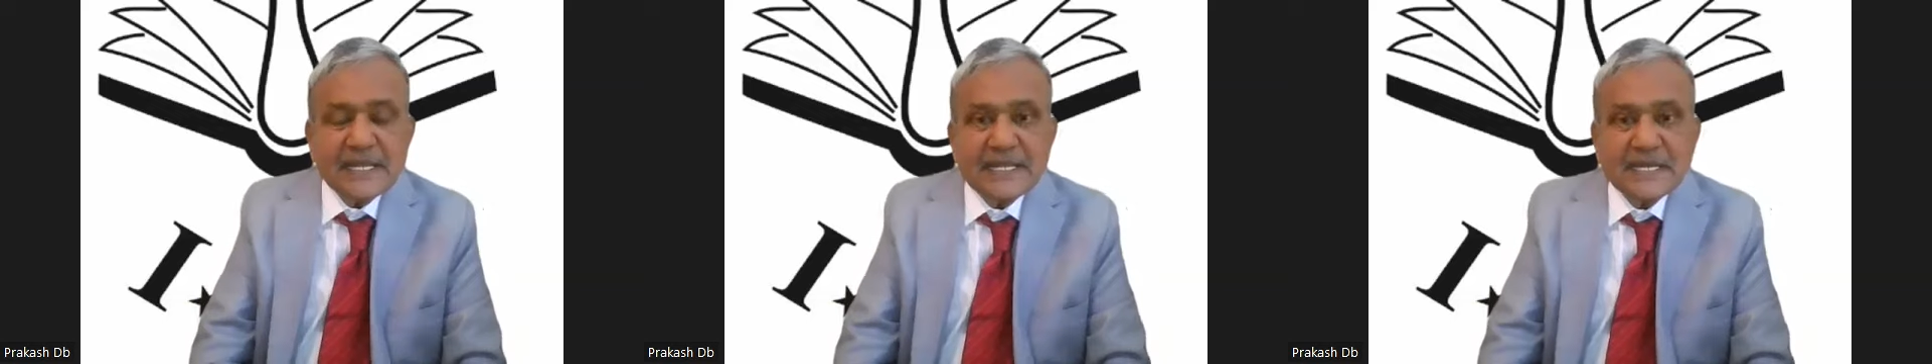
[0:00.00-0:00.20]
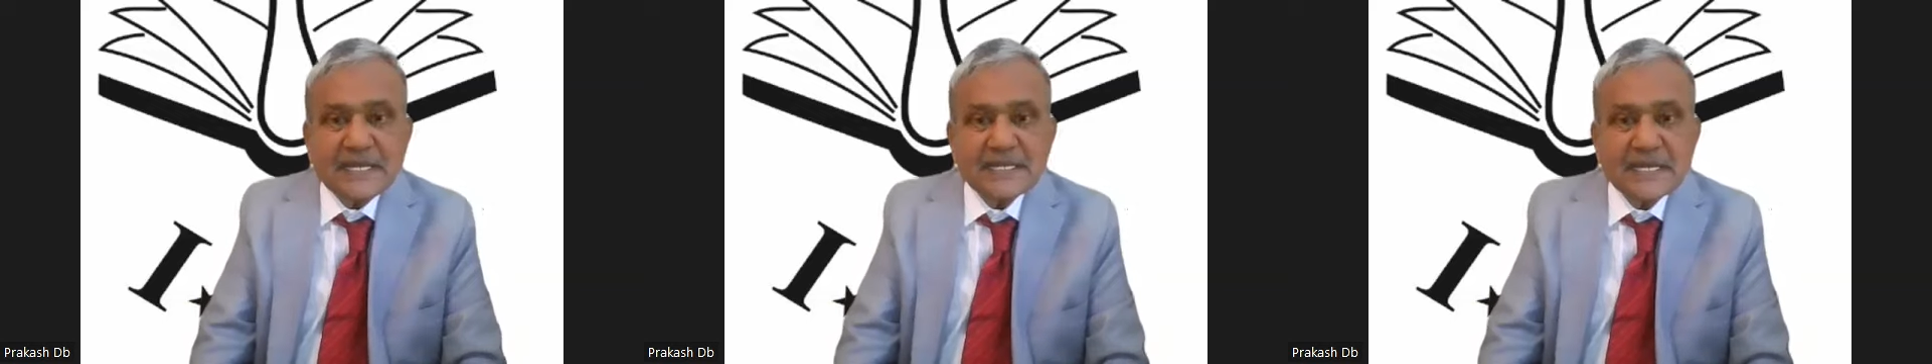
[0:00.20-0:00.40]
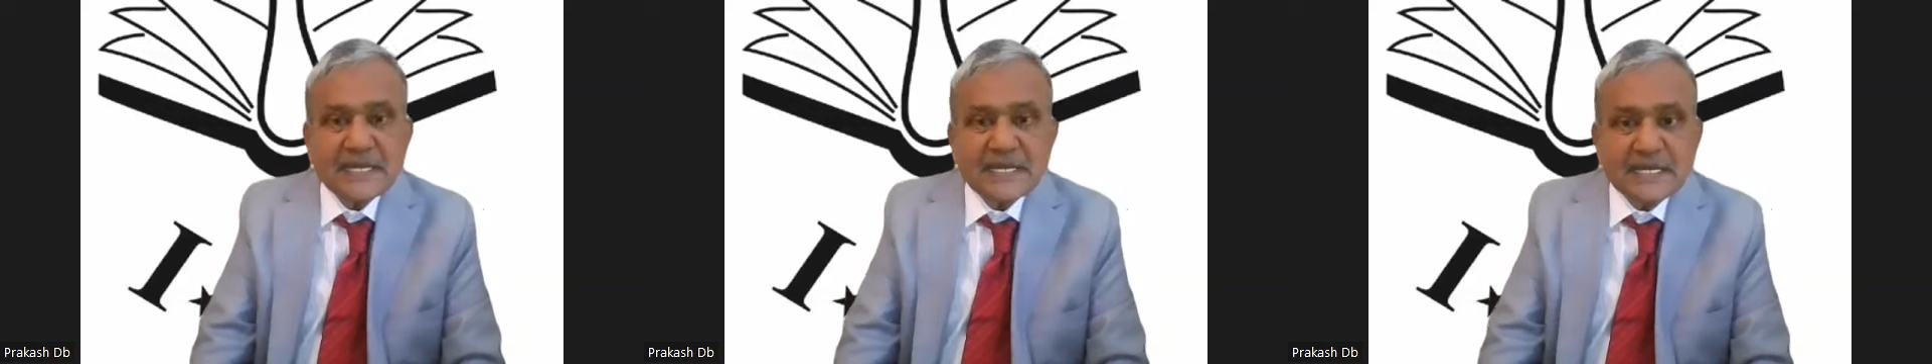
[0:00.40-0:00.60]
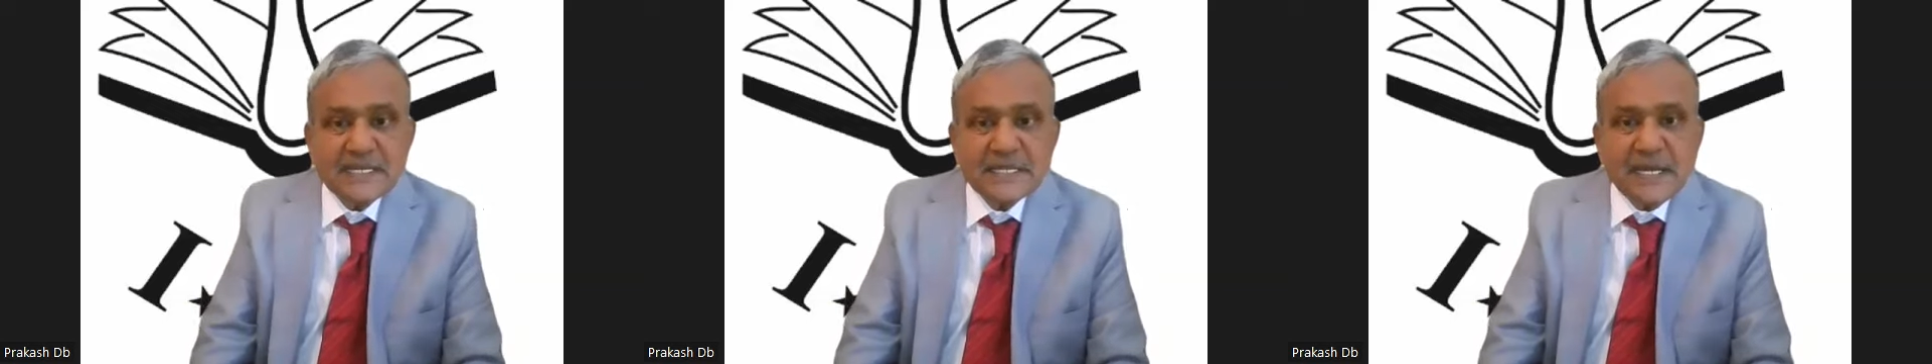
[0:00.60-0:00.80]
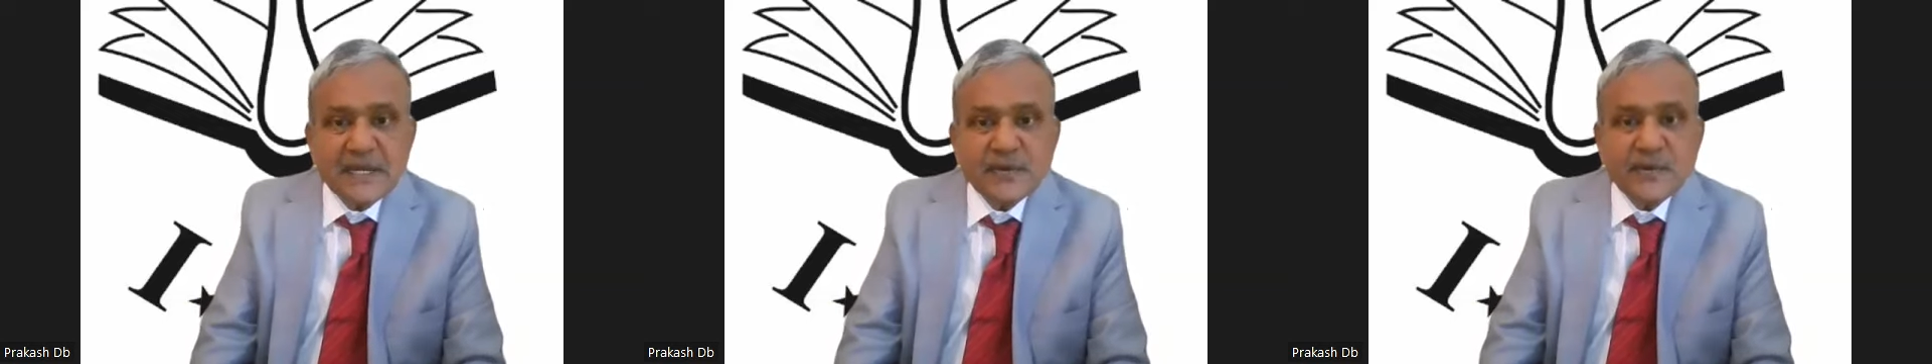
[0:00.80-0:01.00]
That's a
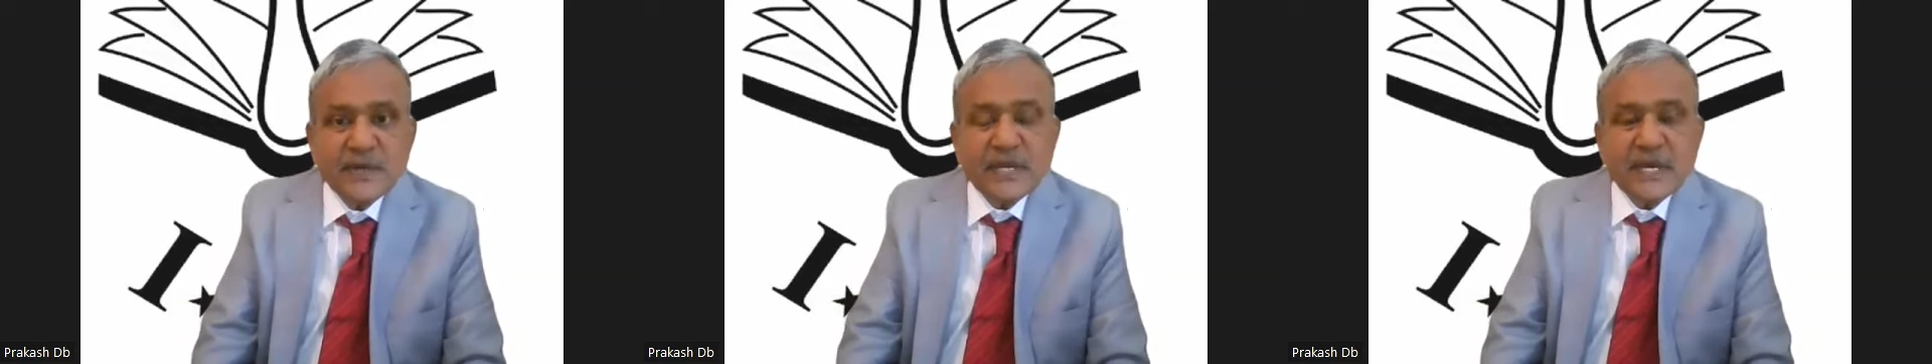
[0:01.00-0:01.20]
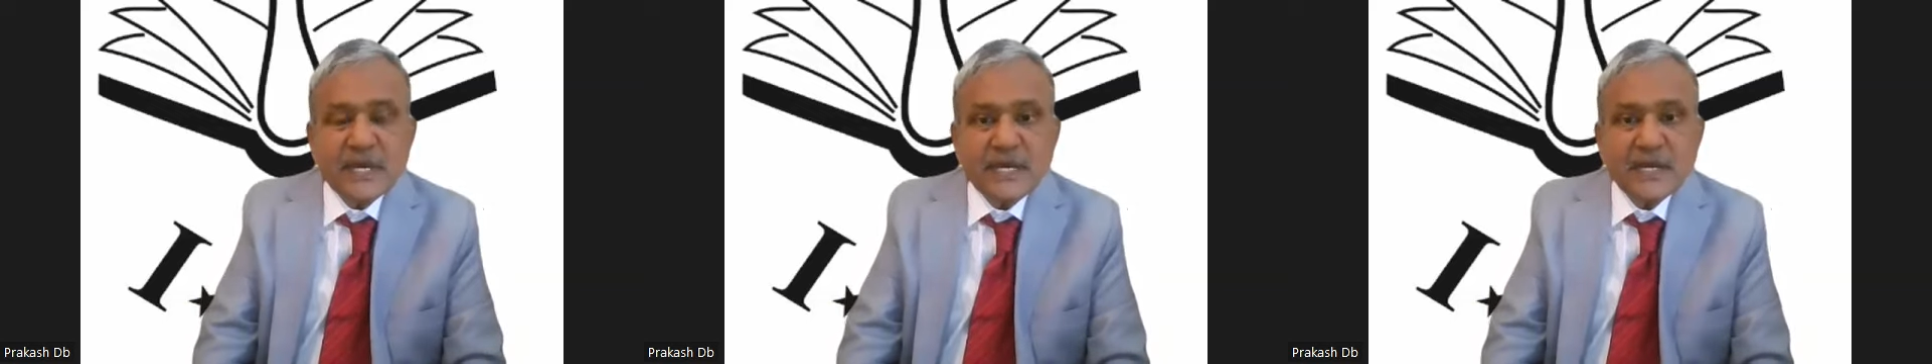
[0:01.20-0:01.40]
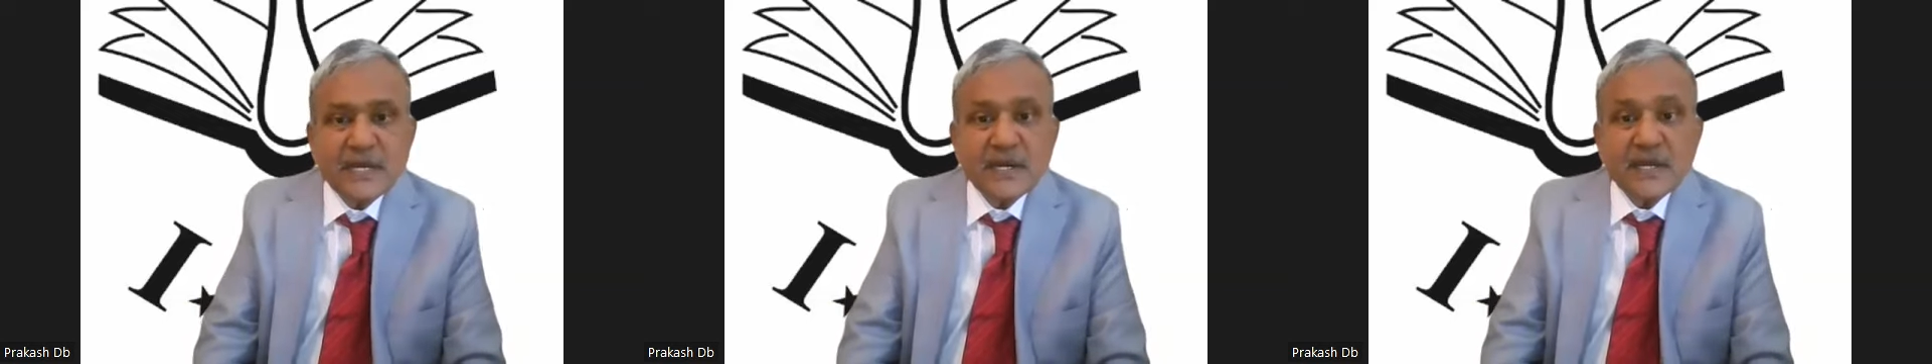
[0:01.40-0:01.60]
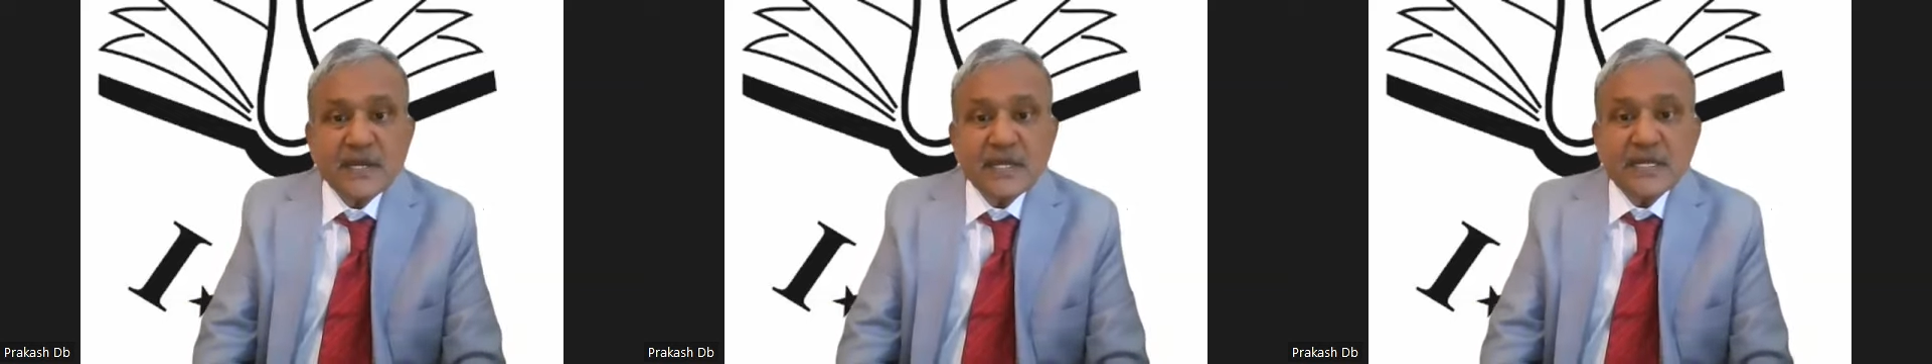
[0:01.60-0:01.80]
reason we cannot.